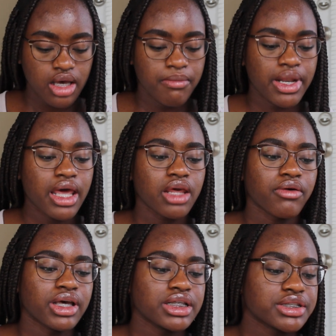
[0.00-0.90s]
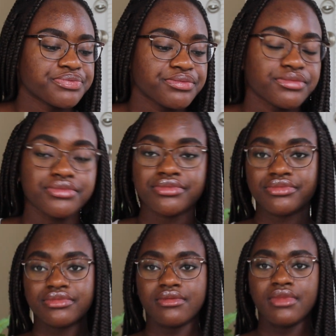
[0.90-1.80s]
But anyways,
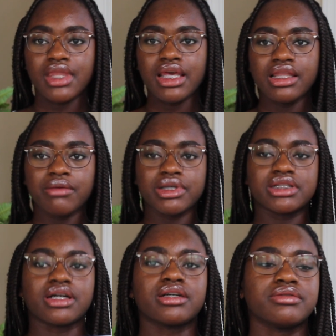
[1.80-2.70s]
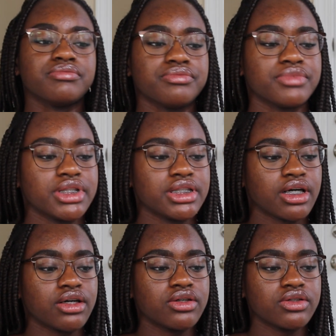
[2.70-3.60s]
let me start.
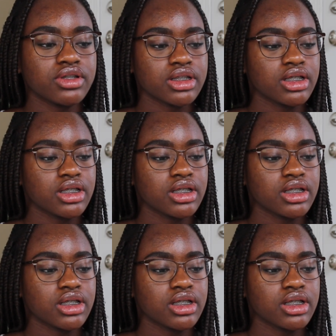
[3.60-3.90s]
So